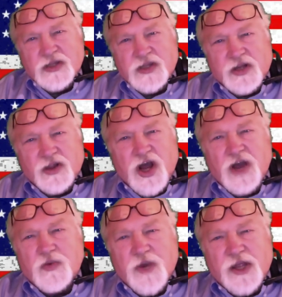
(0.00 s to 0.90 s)
their
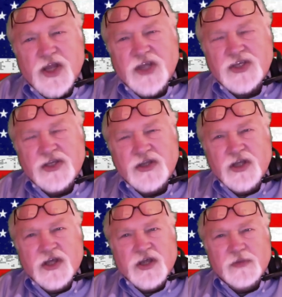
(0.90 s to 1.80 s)
law, regulation,
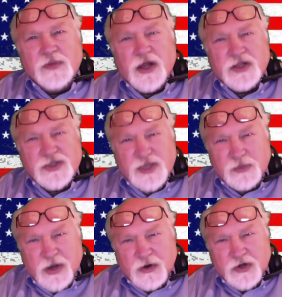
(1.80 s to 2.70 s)
and policy
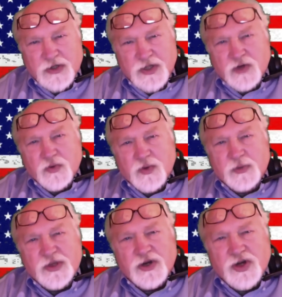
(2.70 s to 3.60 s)
powers will
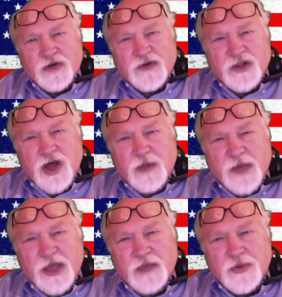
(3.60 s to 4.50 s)
be turned over to the
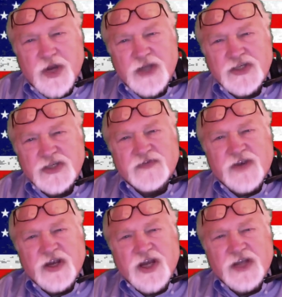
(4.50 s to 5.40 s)
lawmaking process of
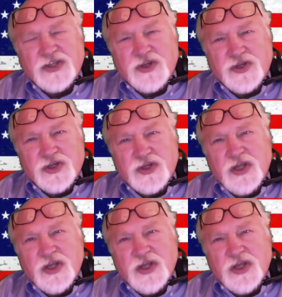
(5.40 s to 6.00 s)
our Constitution